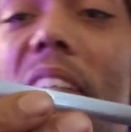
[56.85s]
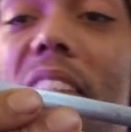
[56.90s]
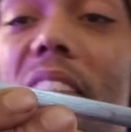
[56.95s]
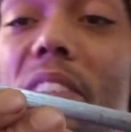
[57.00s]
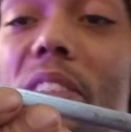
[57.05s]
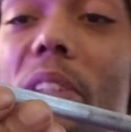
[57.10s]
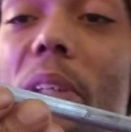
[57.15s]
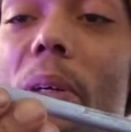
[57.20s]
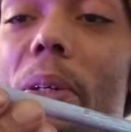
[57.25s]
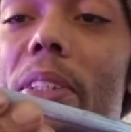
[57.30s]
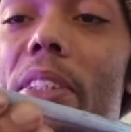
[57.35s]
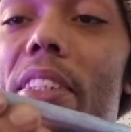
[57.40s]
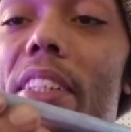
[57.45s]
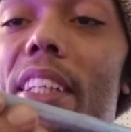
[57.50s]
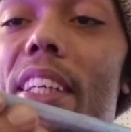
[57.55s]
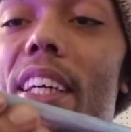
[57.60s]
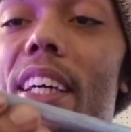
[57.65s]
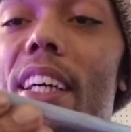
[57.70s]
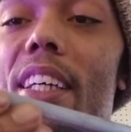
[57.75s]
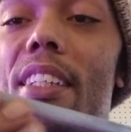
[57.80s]
So
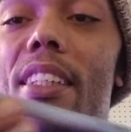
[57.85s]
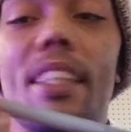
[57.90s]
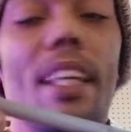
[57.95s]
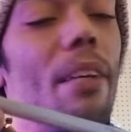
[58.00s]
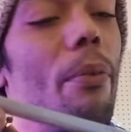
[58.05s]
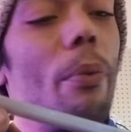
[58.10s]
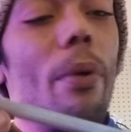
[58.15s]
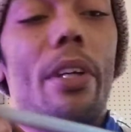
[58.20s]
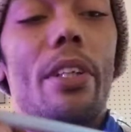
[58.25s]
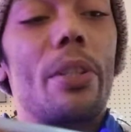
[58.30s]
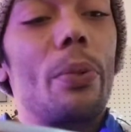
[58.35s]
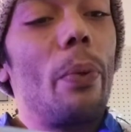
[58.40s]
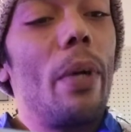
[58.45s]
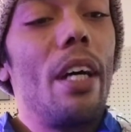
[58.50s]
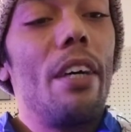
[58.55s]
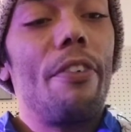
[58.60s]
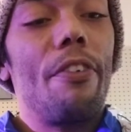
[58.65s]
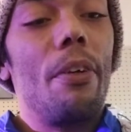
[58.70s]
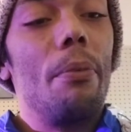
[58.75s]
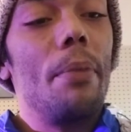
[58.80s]
it works
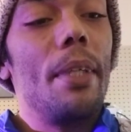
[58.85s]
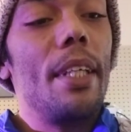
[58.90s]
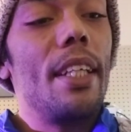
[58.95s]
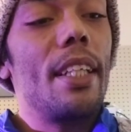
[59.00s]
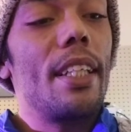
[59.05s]
well for me.